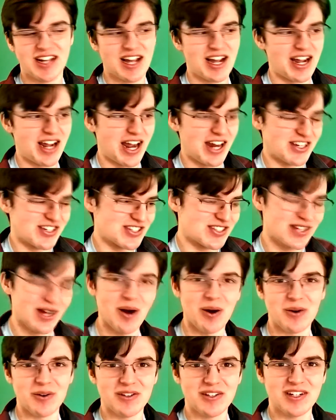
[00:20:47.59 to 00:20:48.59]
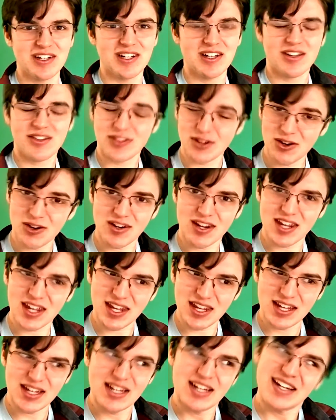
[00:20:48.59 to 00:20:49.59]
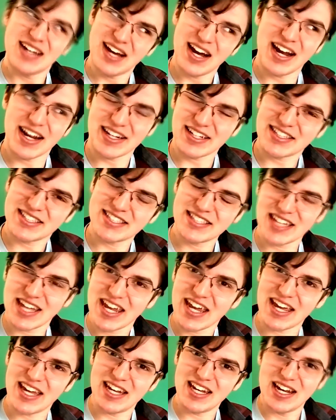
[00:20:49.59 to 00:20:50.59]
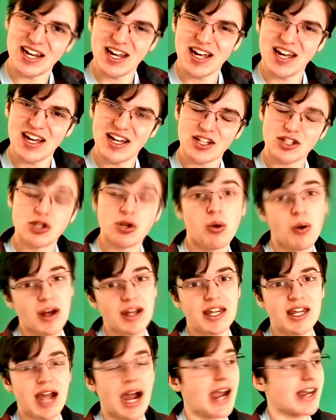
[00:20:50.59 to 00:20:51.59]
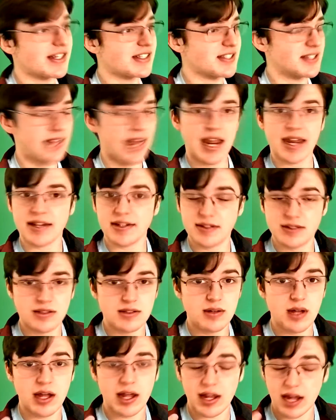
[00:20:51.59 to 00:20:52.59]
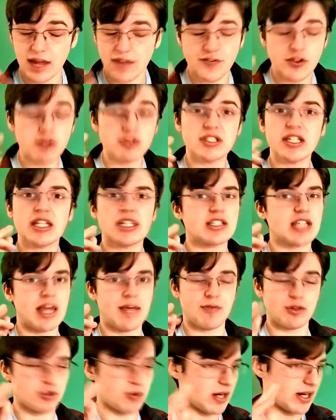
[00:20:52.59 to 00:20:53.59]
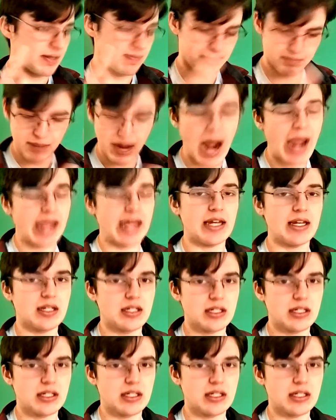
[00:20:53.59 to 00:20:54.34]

I just don't. 30, I could see it. 20, I'd say, if you see this game for 20, buy it.